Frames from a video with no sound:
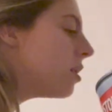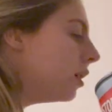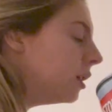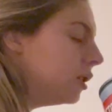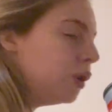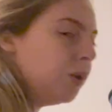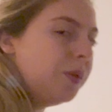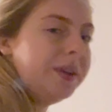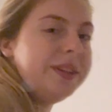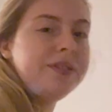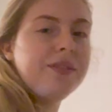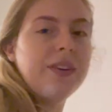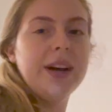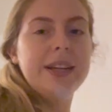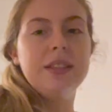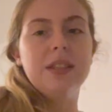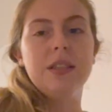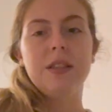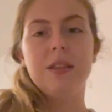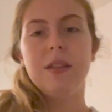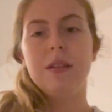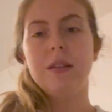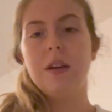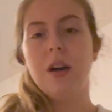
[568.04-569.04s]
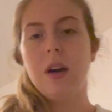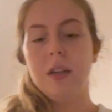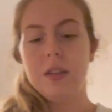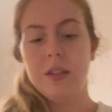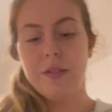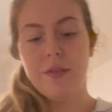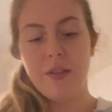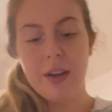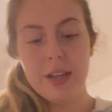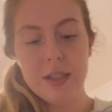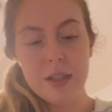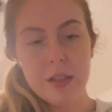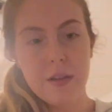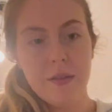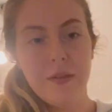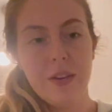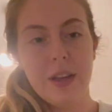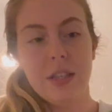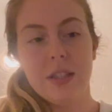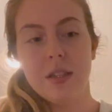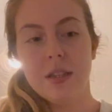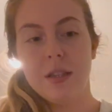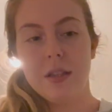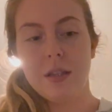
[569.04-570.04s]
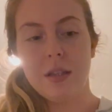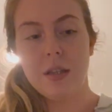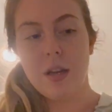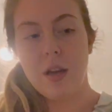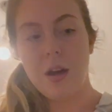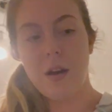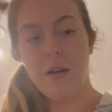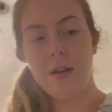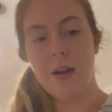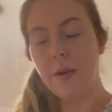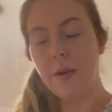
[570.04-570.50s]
It's always hard to find something to stir